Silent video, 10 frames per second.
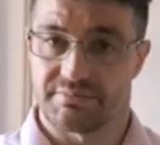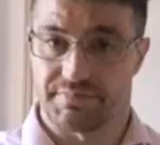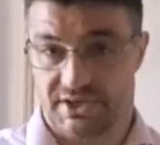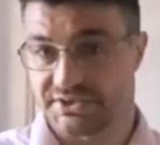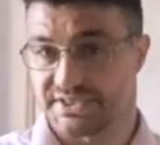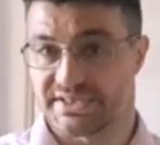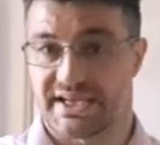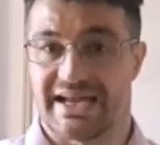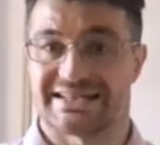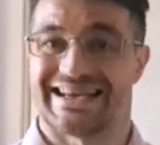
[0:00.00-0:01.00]
because it's a
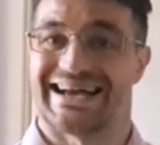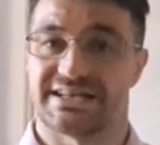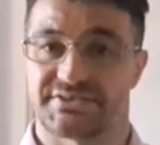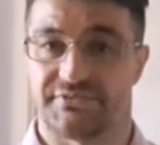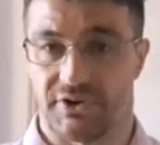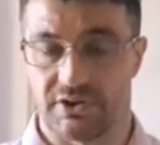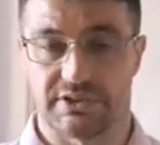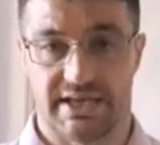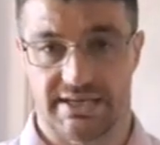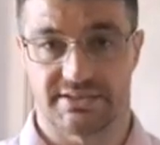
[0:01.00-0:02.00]
cat, has 4
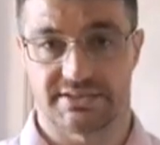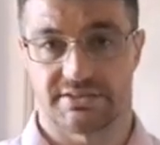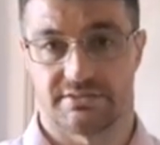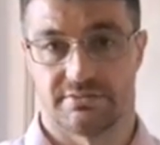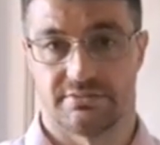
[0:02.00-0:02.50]
legs.